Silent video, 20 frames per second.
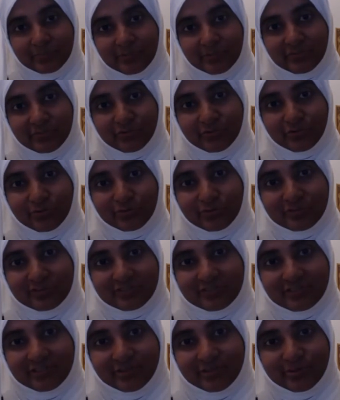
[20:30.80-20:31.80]
before
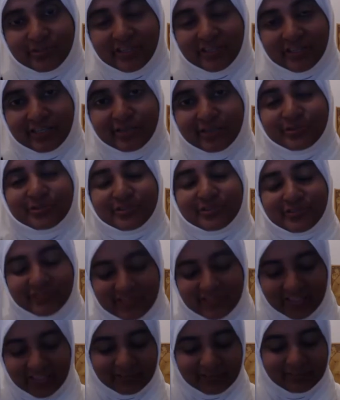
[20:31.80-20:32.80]
you run out
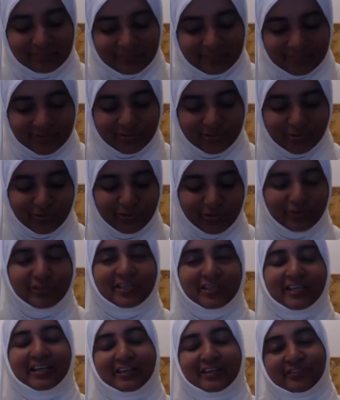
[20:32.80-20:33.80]
of time, so
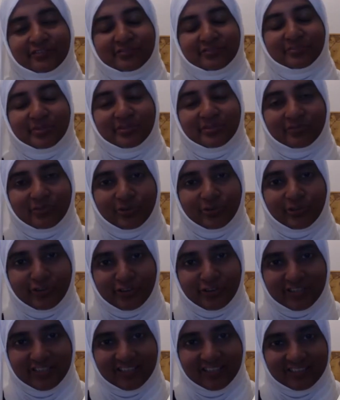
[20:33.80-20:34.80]
your life before your